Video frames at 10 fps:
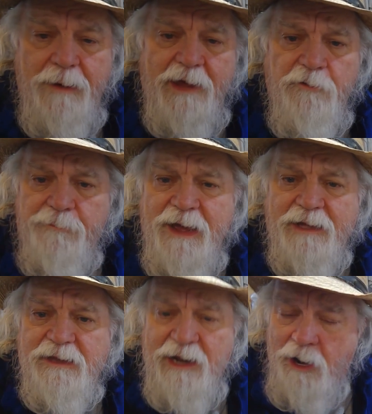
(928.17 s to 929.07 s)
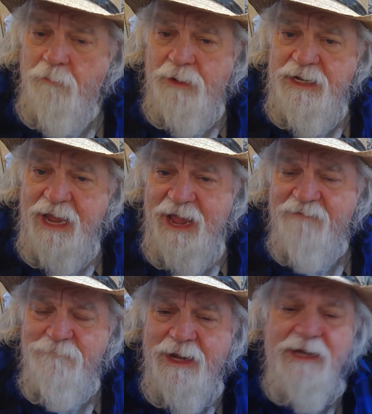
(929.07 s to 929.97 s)
a battery pack that I already
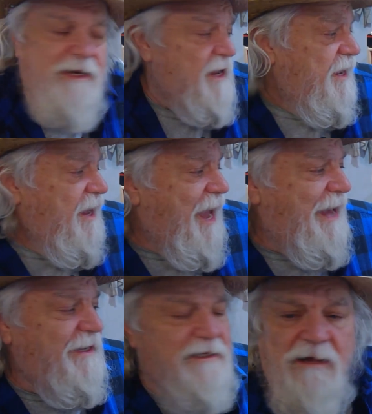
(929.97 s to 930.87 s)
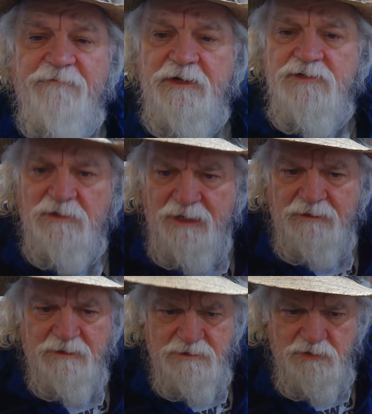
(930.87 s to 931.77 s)
have made, adding a feature like
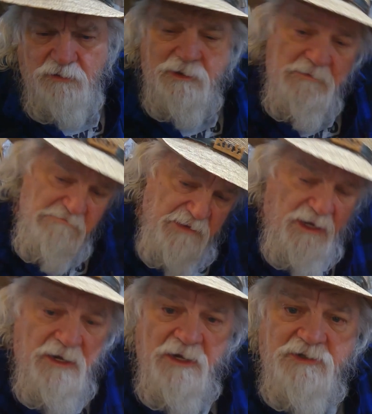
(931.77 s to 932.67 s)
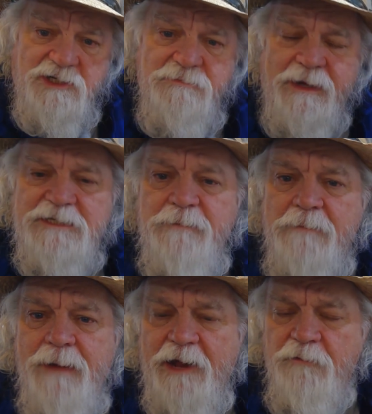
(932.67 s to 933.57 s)
this to it just makes my
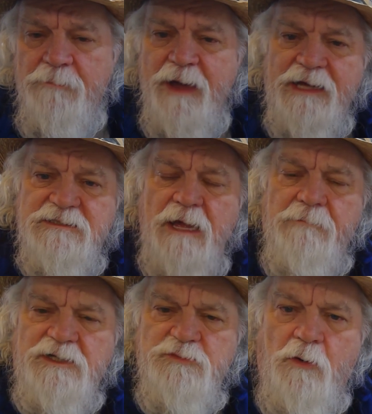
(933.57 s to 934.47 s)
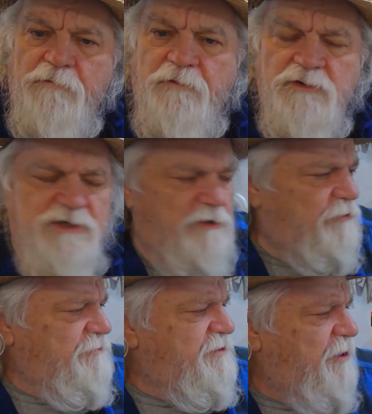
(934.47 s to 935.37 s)
battery packs that much more
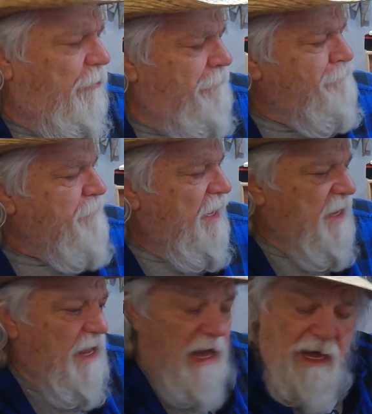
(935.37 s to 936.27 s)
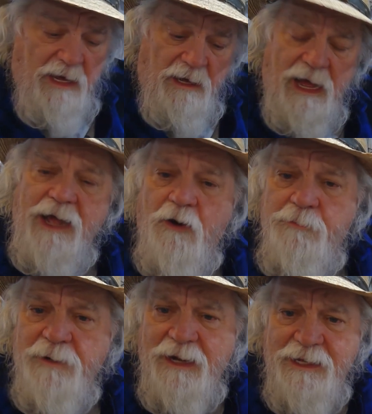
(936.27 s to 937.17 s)
versatile. So uh, I
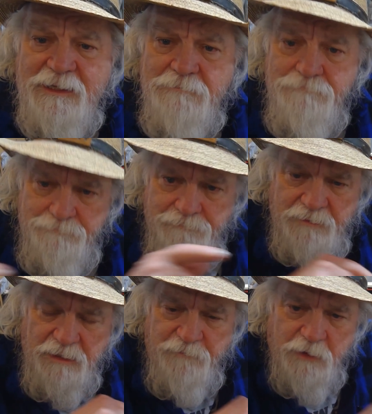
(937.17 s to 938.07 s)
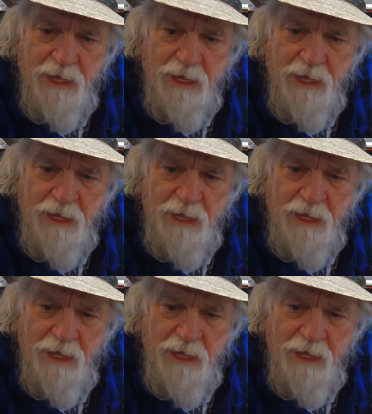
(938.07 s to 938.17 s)
hope you like it. Leave your